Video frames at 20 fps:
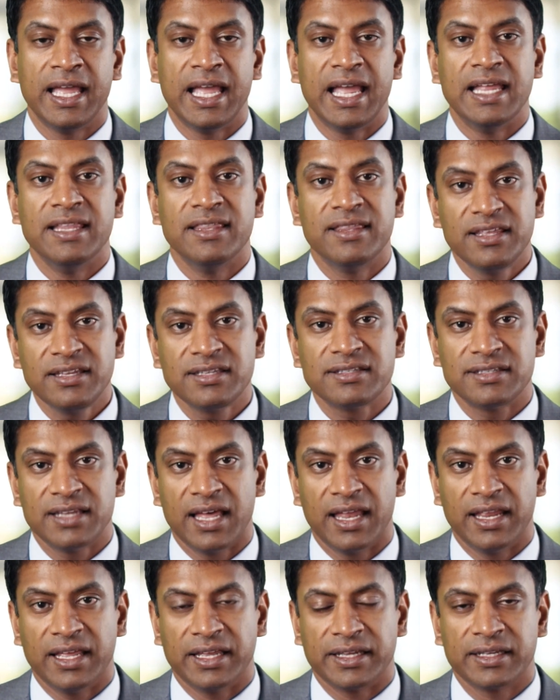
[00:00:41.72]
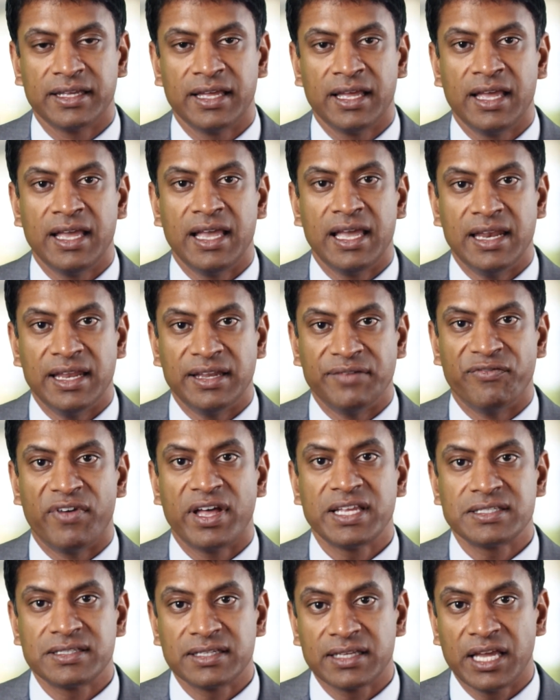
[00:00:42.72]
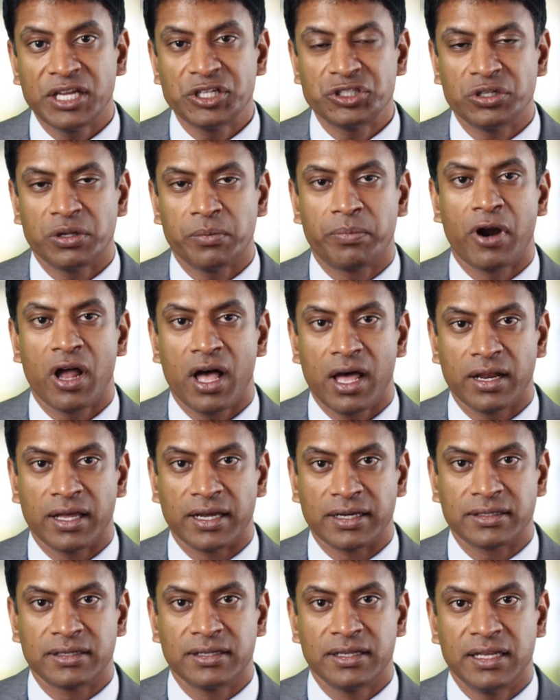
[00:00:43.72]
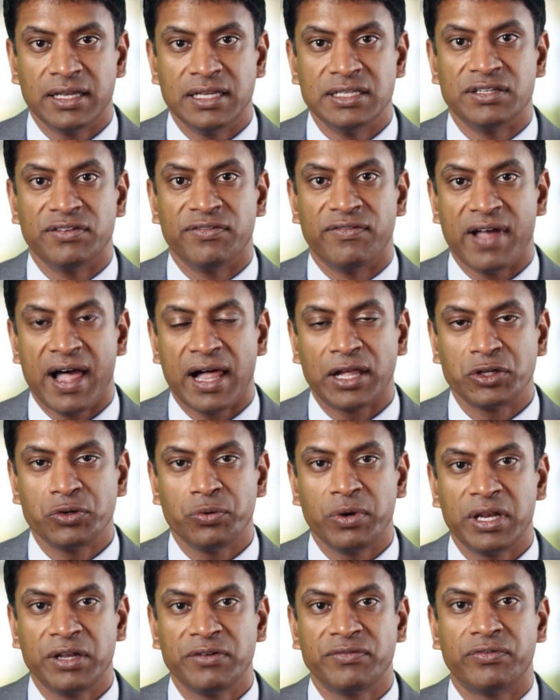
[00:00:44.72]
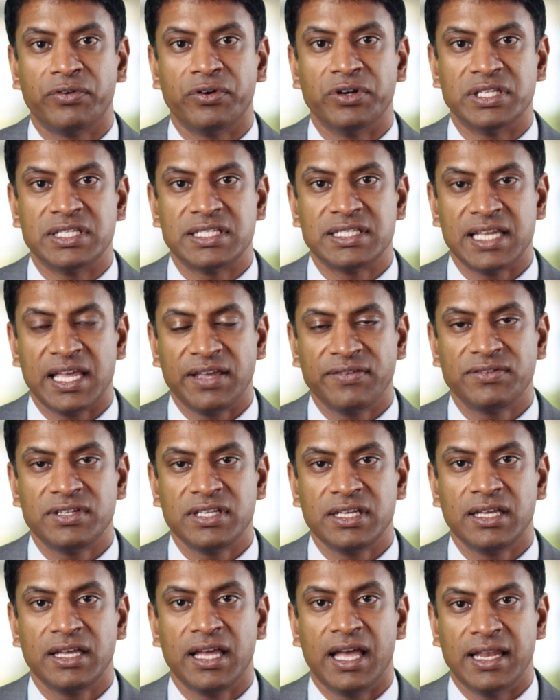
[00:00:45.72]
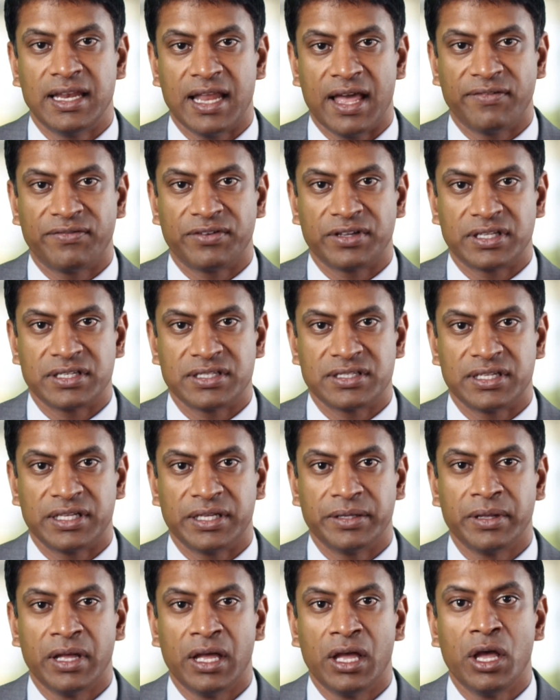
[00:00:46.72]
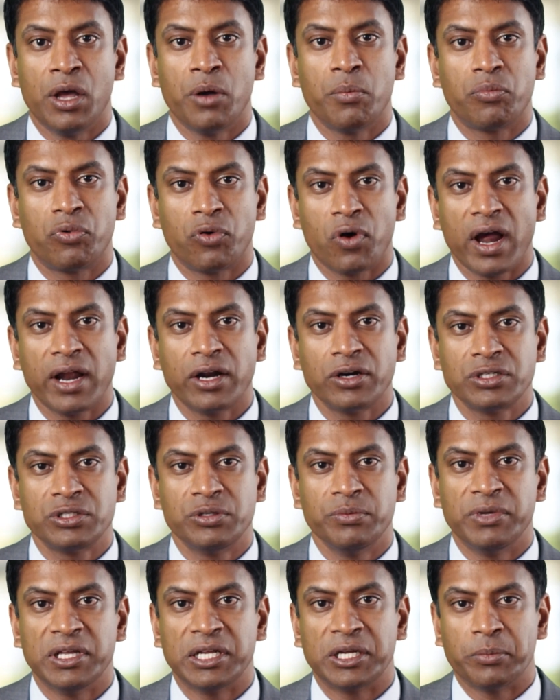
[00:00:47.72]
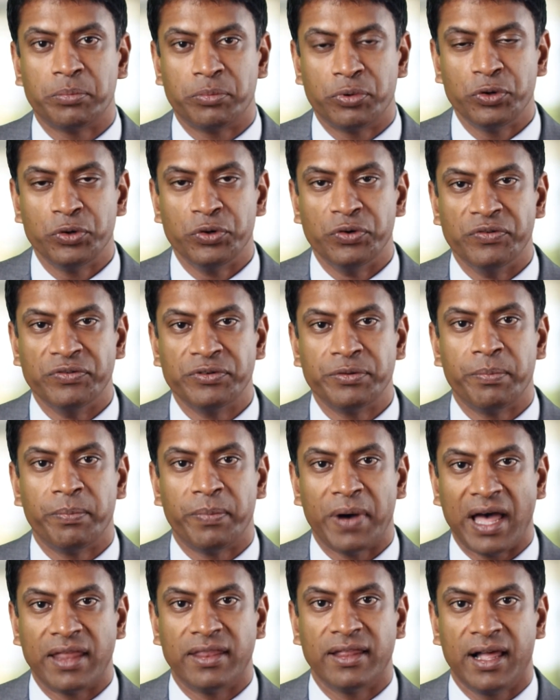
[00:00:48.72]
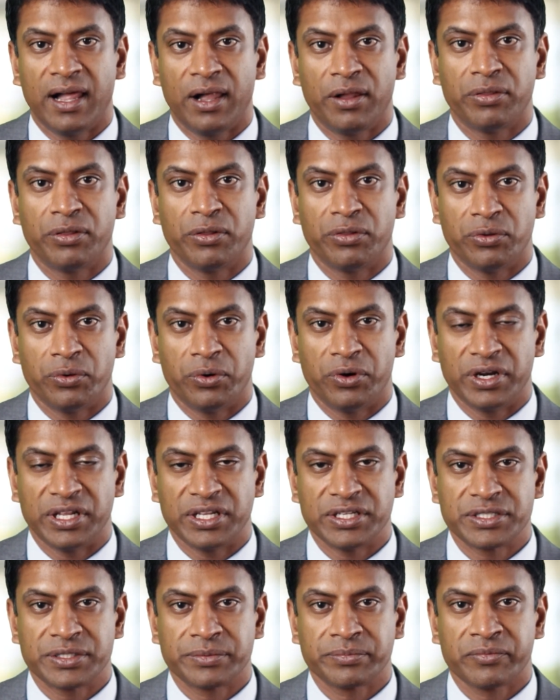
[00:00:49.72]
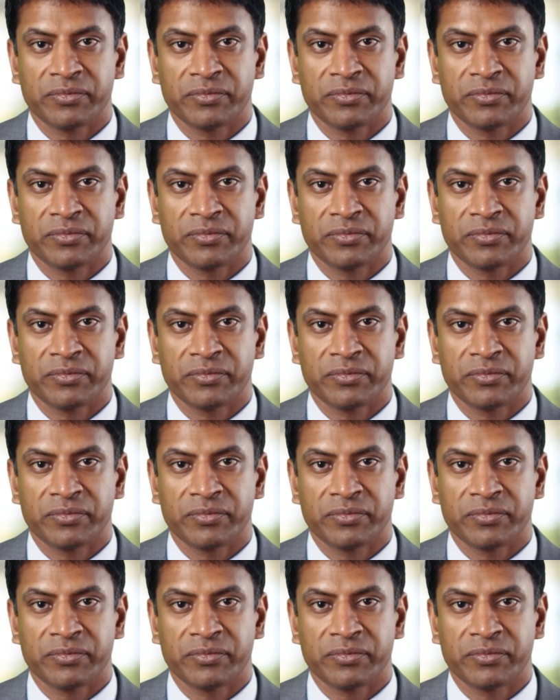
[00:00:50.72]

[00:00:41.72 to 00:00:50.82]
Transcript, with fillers: In this setting, an investigational product is evaluated for its safety and efficacy prior to being approved by the health authorities.